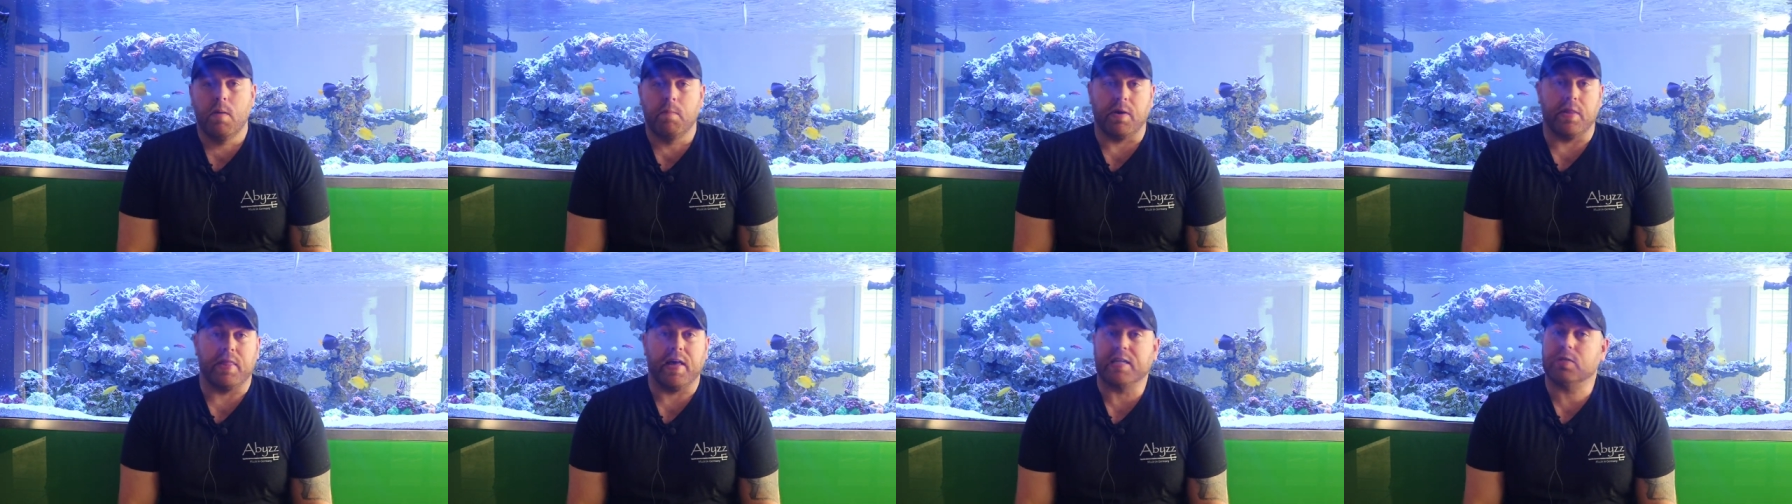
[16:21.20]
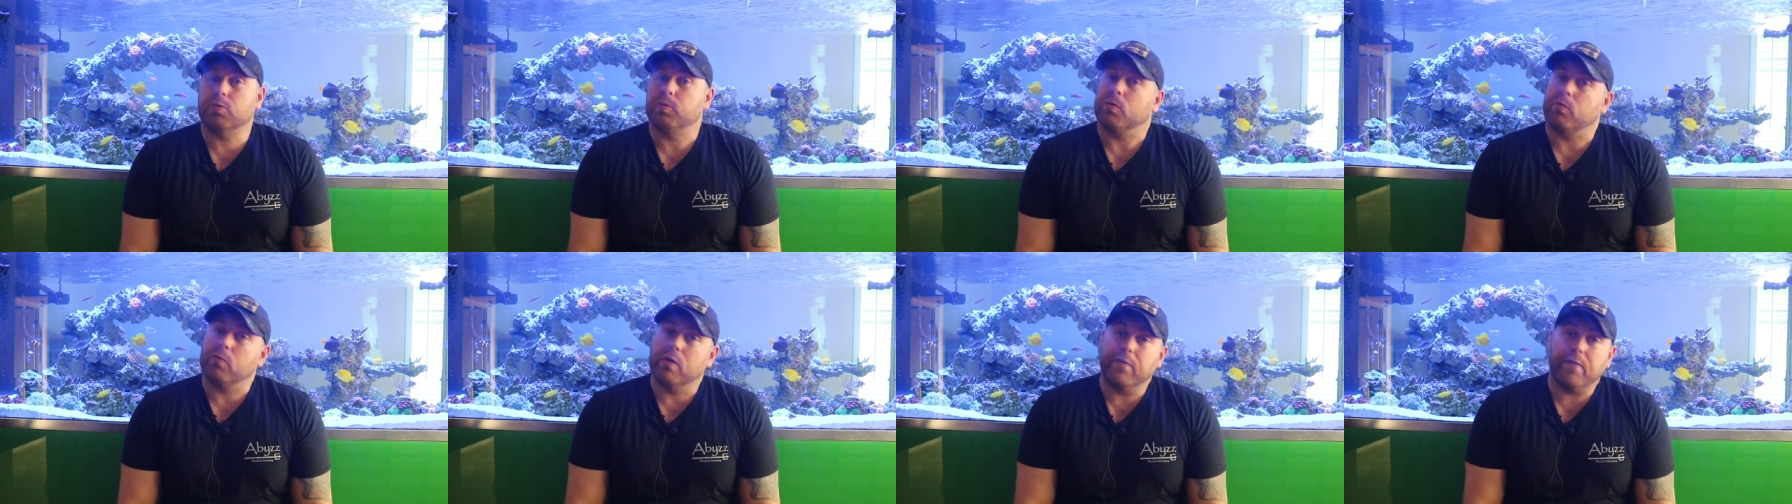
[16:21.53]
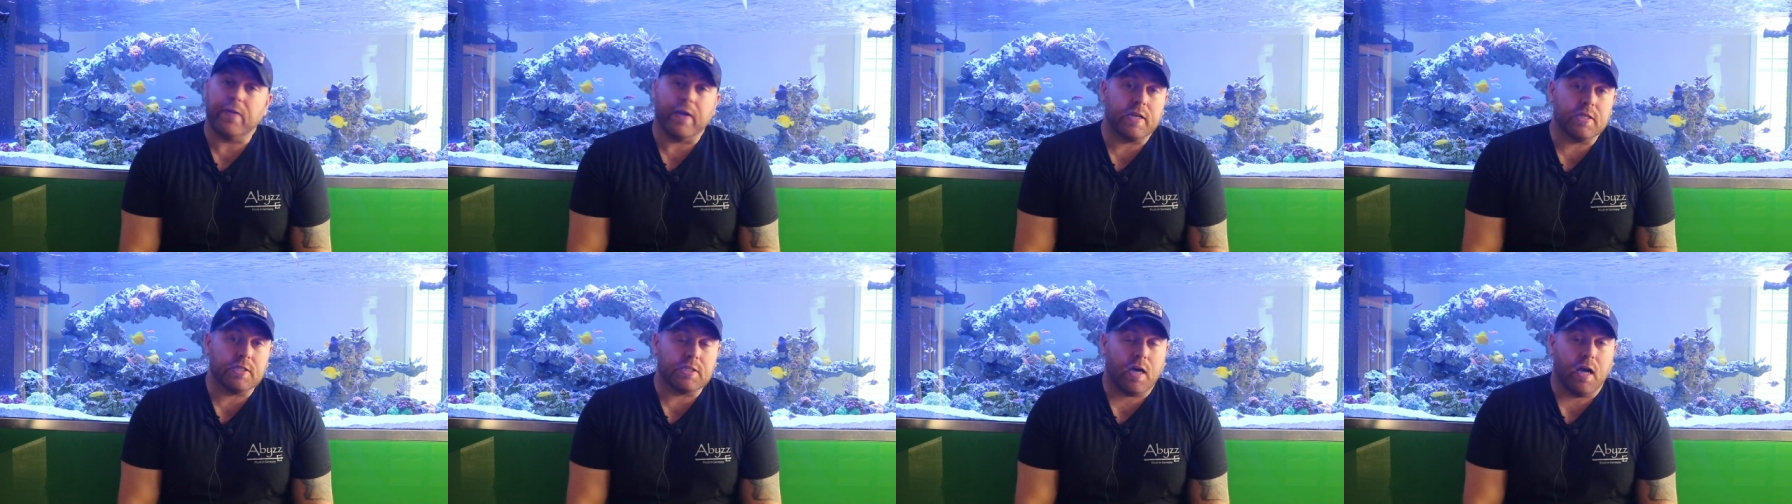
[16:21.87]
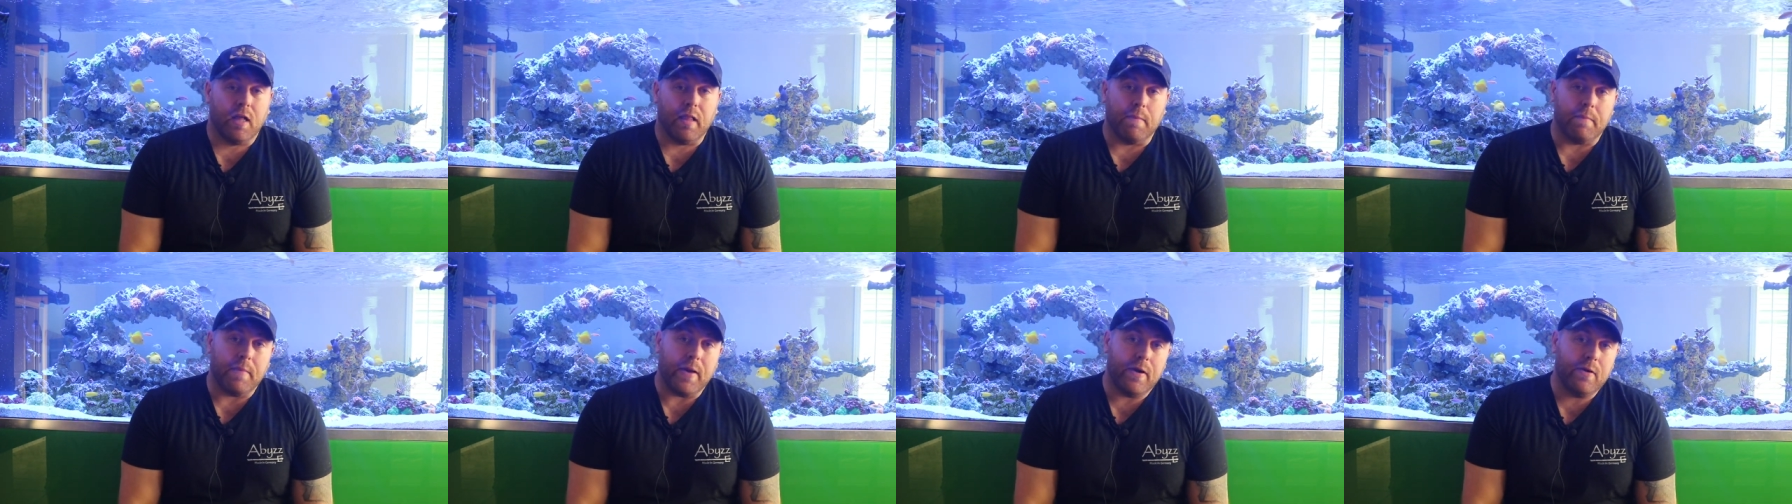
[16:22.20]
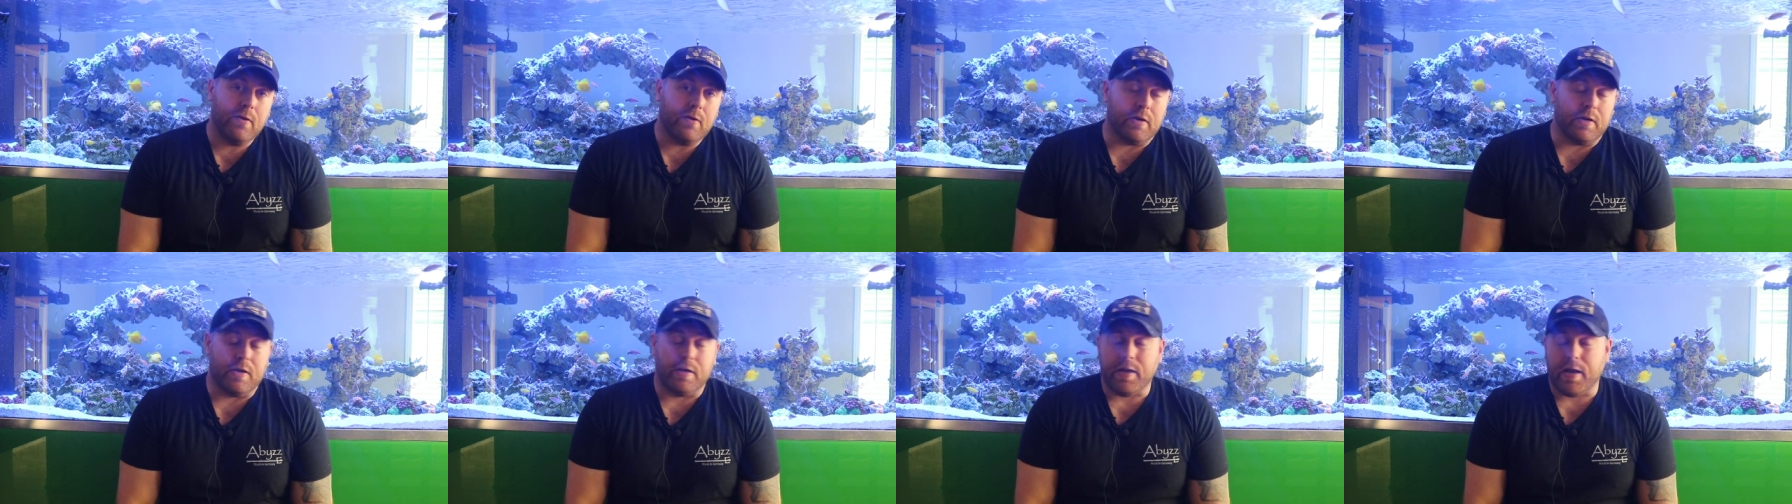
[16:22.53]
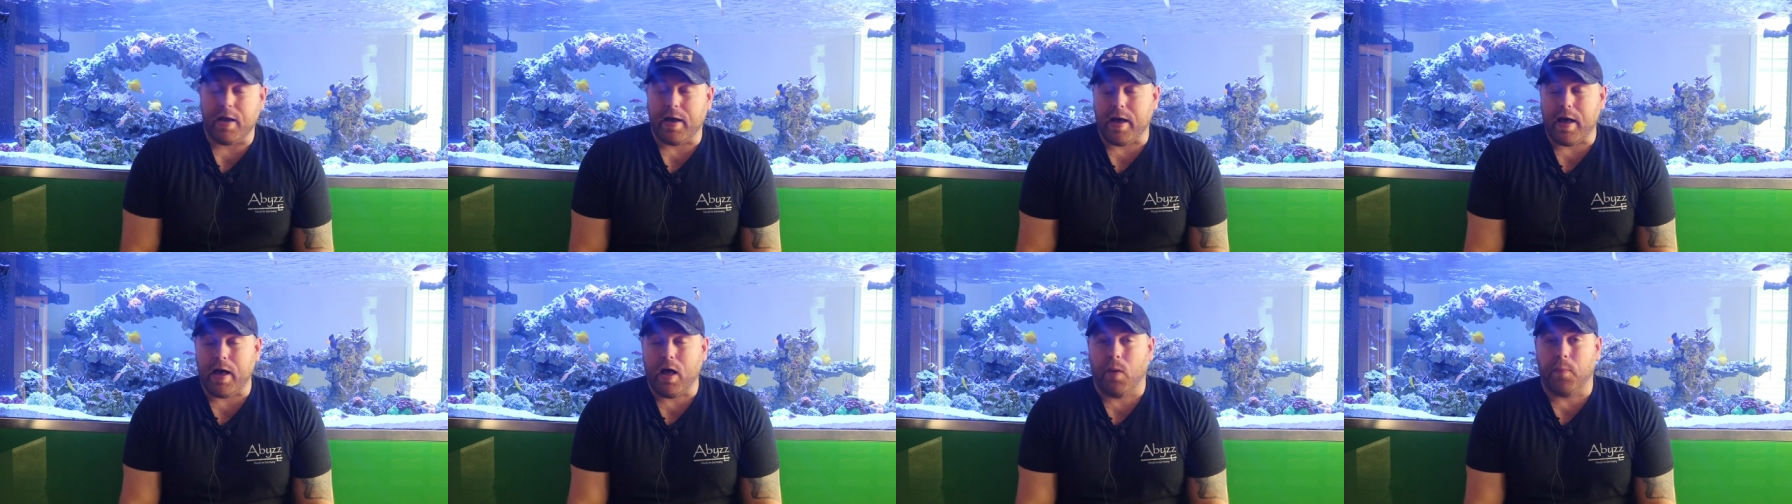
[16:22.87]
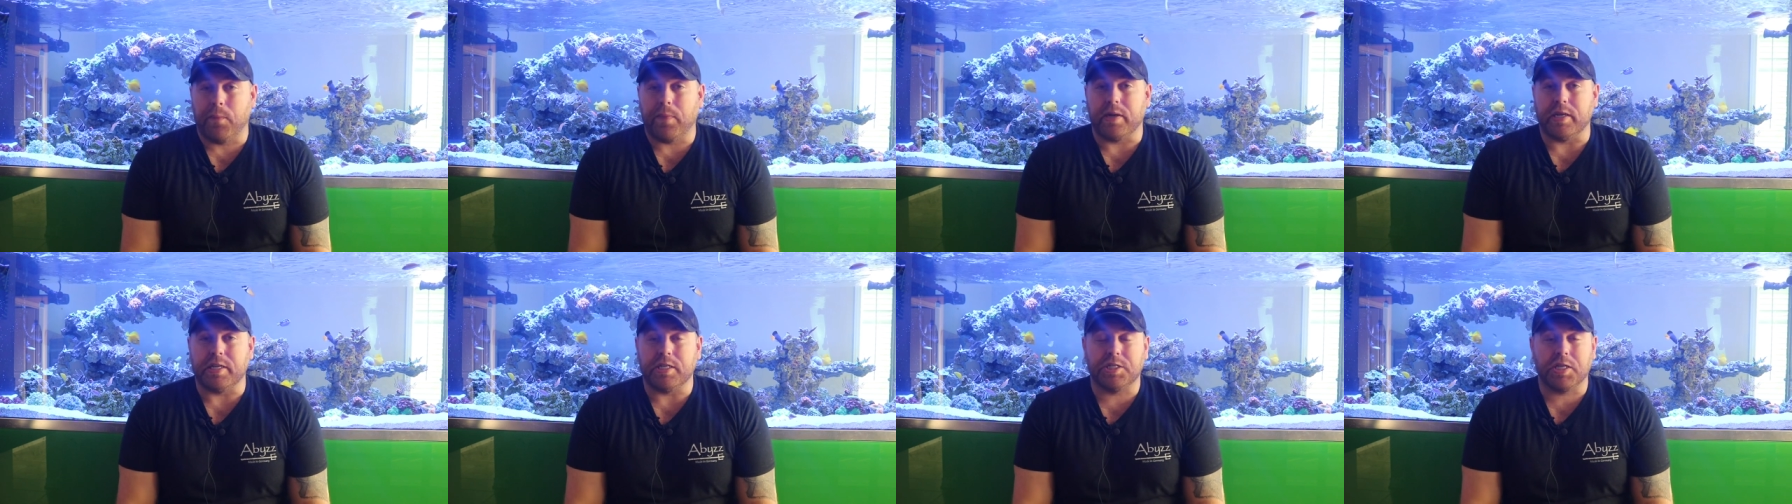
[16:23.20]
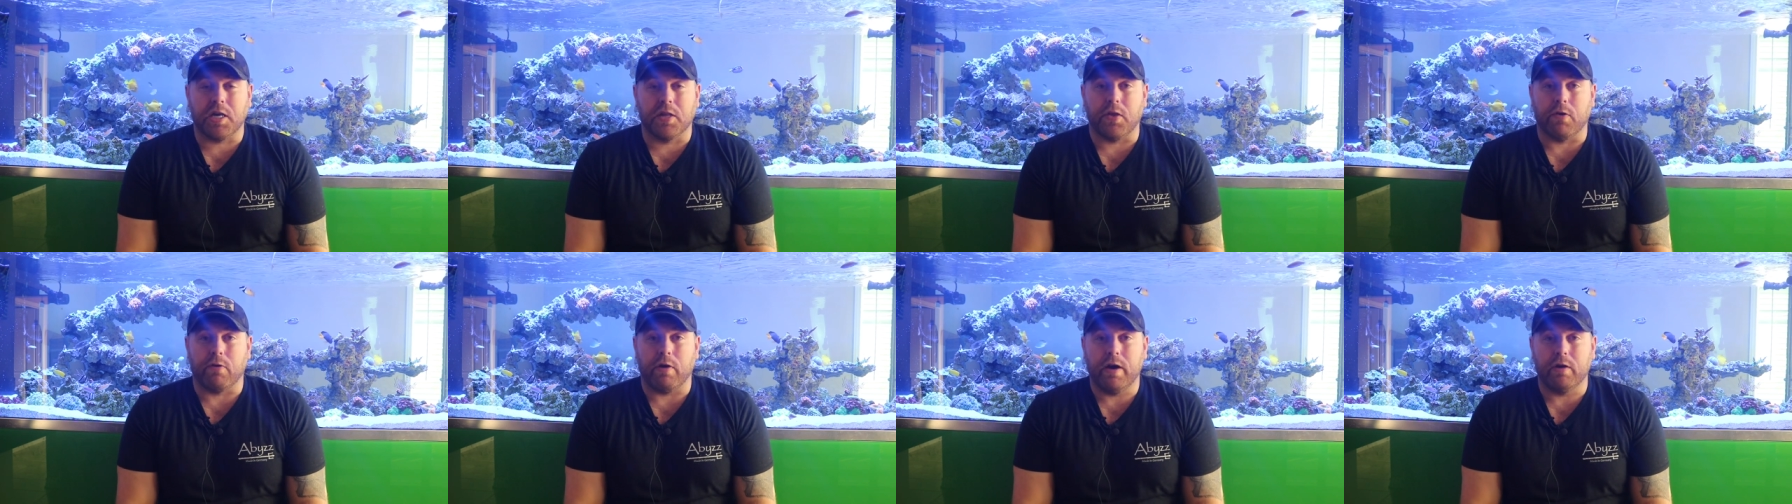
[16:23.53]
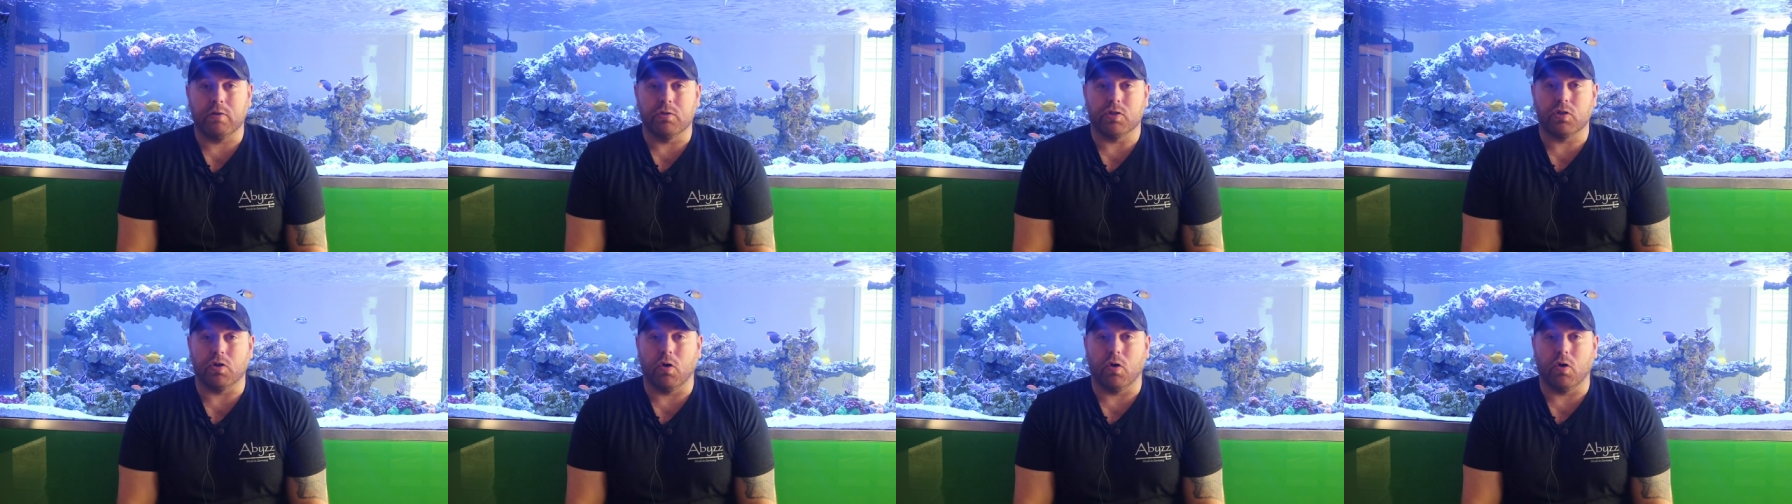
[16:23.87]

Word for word: but that's what reefing is all about and uh, helping each other out.